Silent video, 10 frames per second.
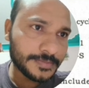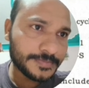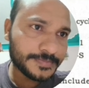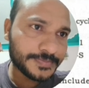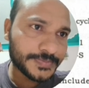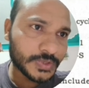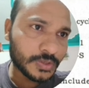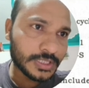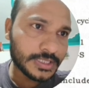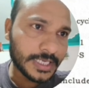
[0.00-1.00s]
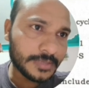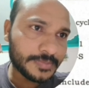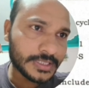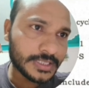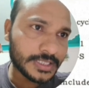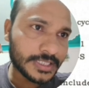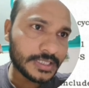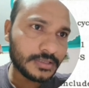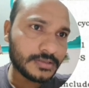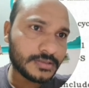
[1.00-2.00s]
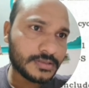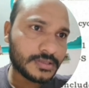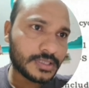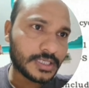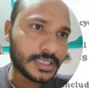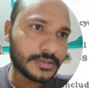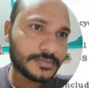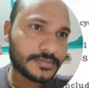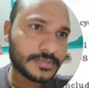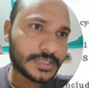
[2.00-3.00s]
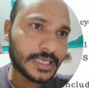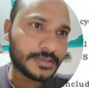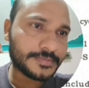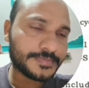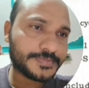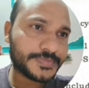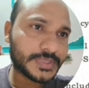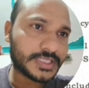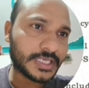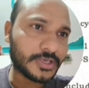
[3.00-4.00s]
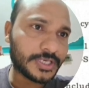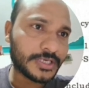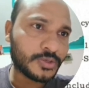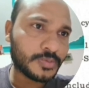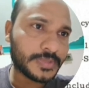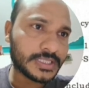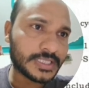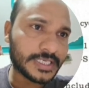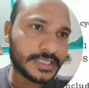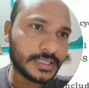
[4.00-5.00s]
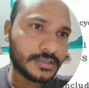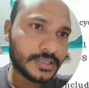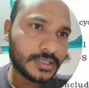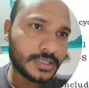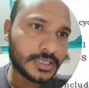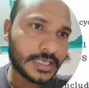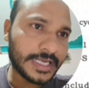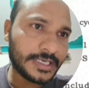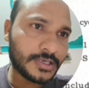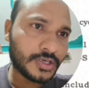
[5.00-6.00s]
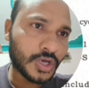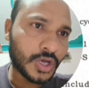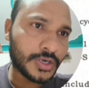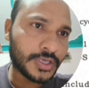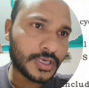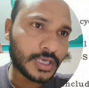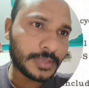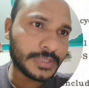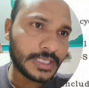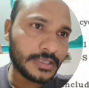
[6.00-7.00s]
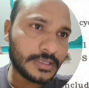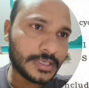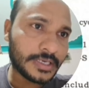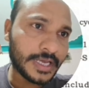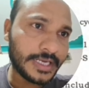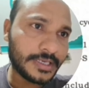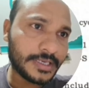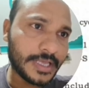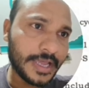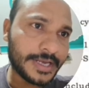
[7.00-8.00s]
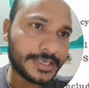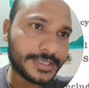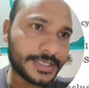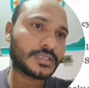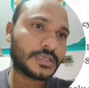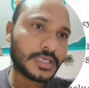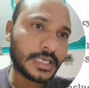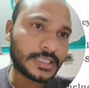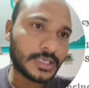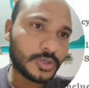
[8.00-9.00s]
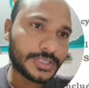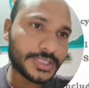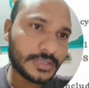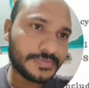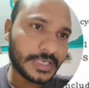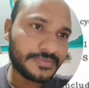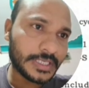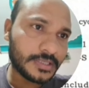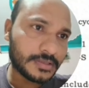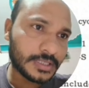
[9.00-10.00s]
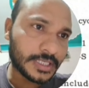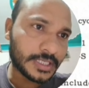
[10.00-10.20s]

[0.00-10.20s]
So this SAN present at the here, SAN, sinoatrial node present at the right corner of the right atrium, and the location of AVN here,